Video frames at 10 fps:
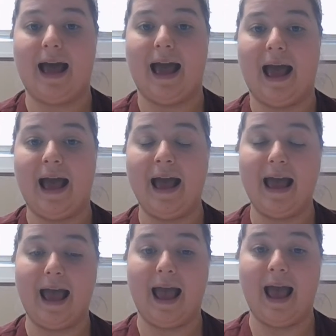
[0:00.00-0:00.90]
Ah,
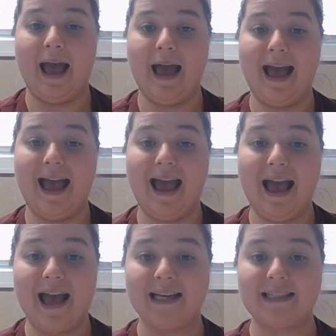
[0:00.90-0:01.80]
ah,
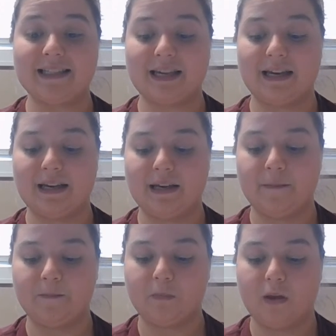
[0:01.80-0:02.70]
ask.
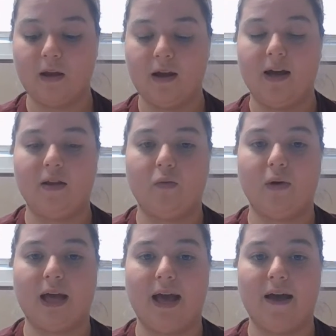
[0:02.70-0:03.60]
And then
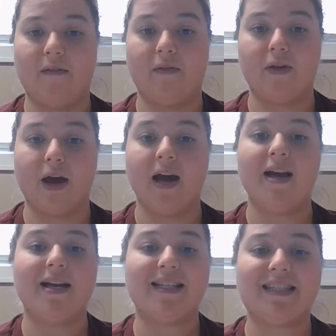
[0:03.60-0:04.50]
we have the
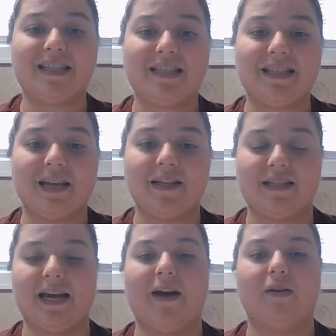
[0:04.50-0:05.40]
s
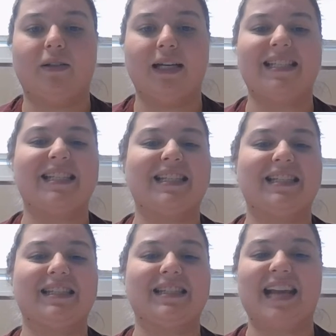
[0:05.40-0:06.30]
sound, like
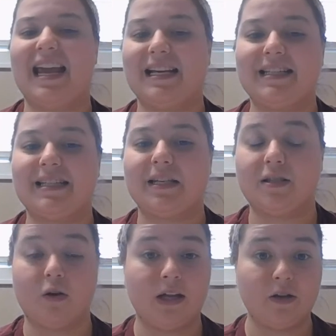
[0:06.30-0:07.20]
snakes.
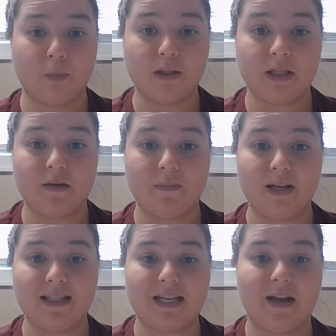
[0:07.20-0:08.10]
So can you pretend to
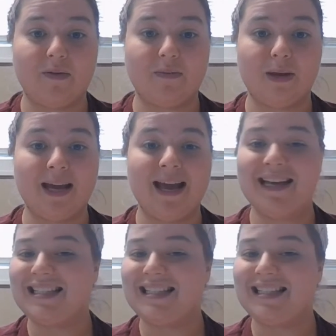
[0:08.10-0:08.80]
be a snake with me?